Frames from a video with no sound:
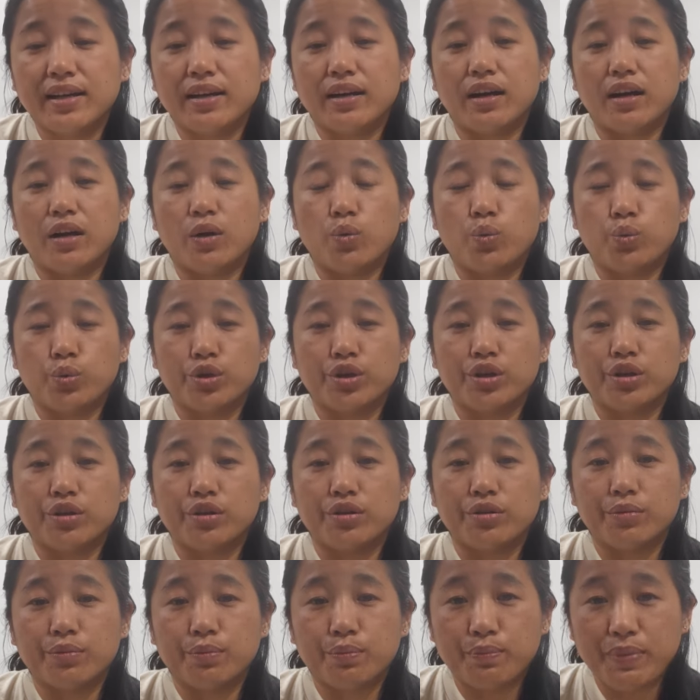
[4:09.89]

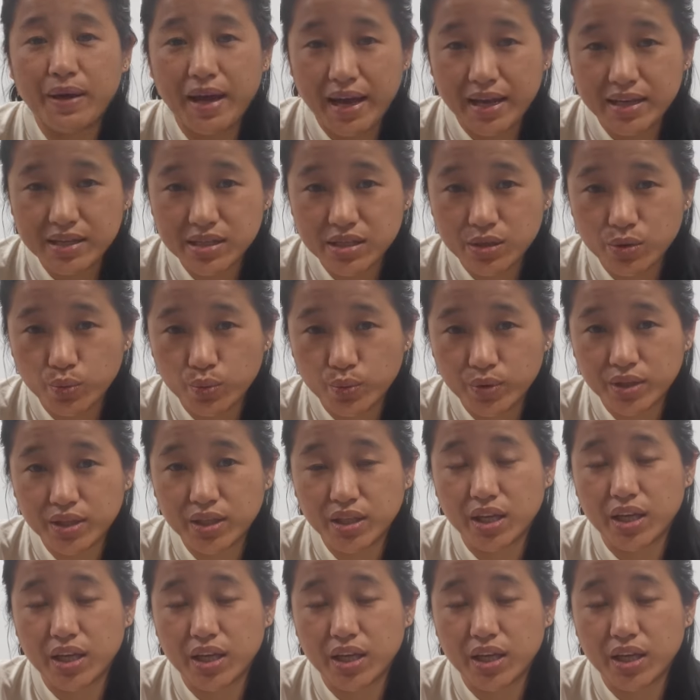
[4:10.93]
were passed with